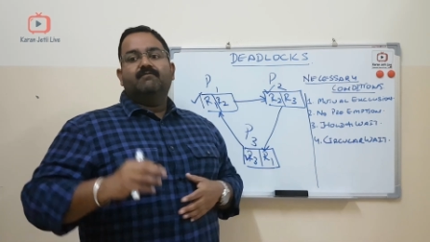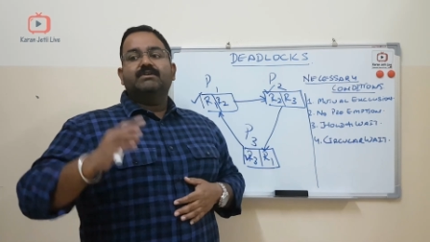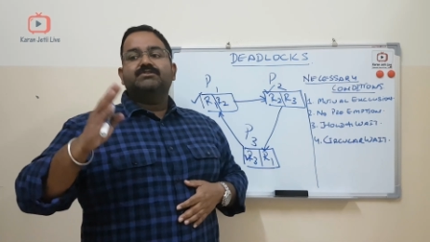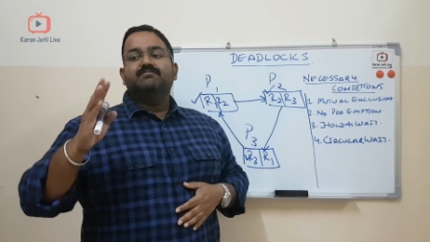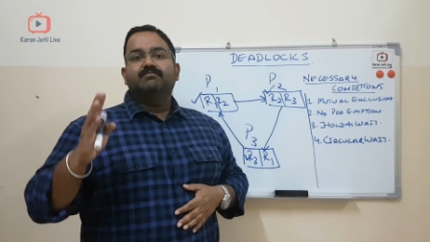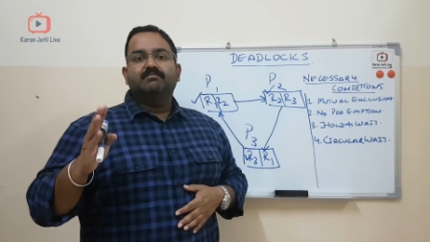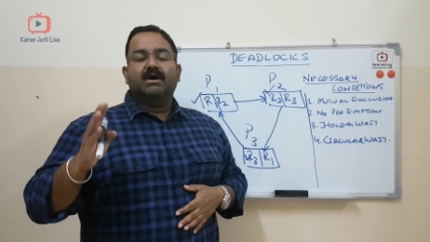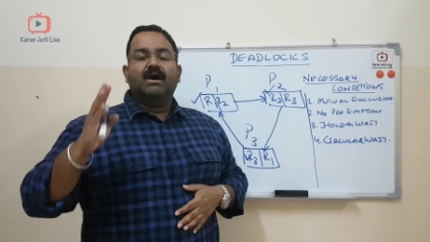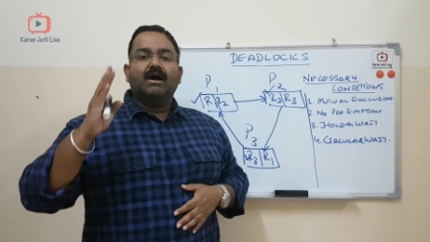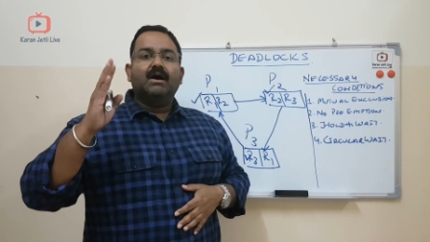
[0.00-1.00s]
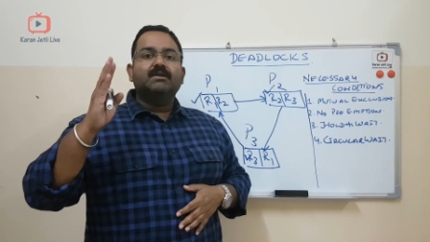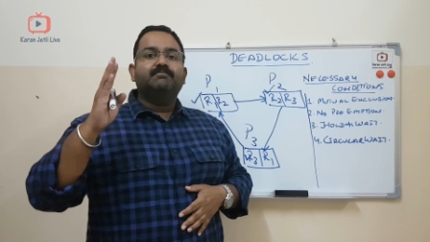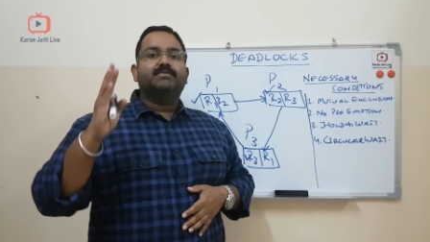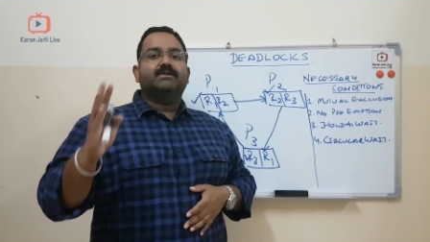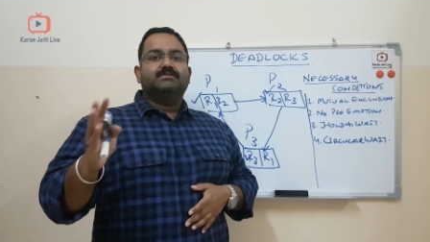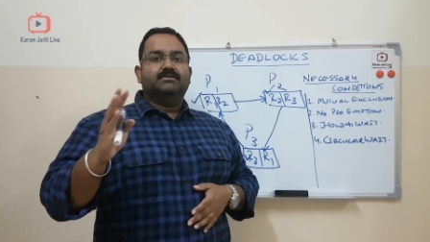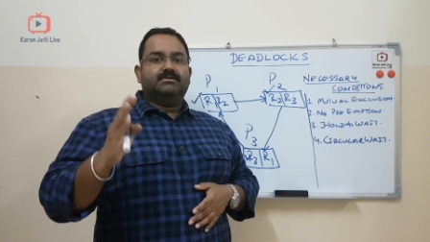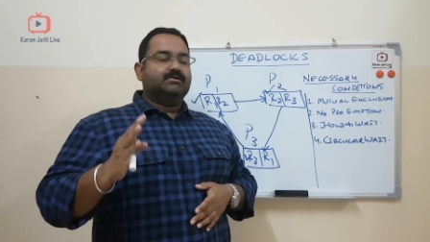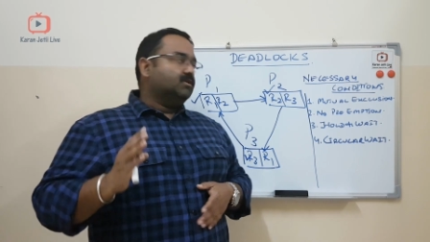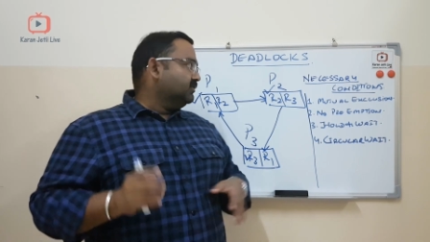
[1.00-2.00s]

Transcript: which are present.